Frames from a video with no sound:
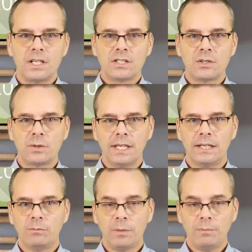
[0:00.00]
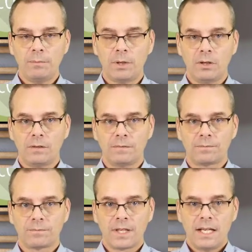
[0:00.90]
So again, remember
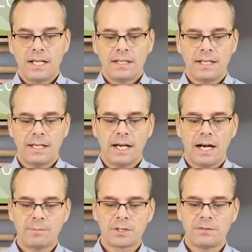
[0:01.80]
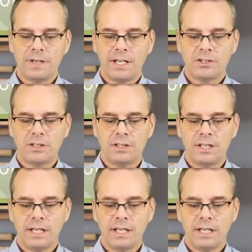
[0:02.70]
that an observation